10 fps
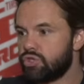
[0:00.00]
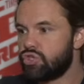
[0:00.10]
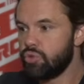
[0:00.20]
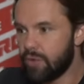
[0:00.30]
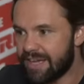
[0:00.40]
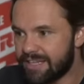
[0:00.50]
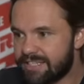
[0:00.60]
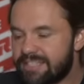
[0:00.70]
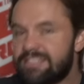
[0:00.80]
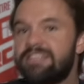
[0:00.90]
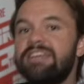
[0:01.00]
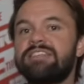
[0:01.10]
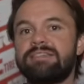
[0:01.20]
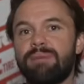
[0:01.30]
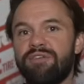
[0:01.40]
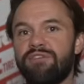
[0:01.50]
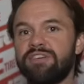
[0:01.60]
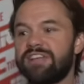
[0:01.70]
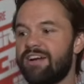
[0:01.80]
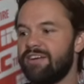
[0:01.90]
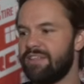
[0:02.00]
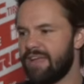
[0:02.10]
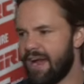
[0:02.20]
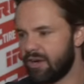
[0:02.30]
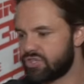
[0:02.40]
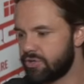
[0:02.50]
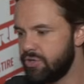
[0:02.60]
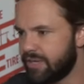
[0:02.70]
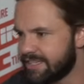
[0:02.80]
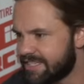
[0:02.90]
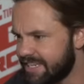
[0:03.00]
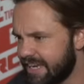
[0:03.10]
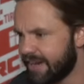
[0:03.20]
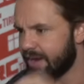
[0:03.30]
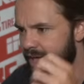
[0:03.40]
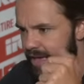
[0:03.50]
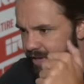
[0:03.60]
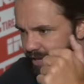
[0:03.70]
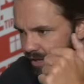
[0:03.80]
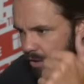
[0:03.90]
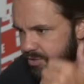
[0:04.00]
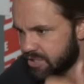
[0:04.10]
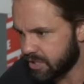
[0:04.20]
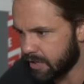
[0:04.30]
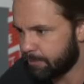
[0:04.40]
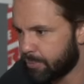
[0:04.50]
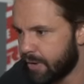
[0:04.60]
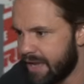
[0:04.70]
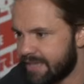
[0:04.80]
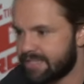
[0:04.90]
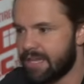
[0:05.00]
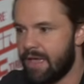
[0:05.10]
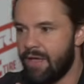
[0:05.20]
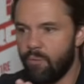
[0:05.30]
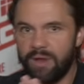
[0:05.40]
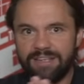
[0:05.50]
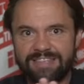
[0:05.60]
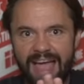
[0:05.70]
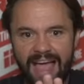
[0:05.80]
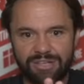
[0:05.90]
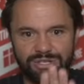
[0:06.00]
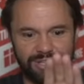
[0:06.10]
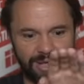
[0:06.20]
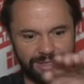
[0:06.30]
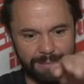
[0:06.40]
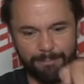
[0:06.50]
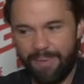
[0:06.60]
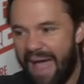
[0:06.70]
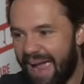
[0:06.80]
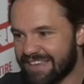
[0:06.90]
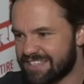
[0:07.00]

to assist my front tire into the air. So you can see here, he goes to compress when it's actually on the back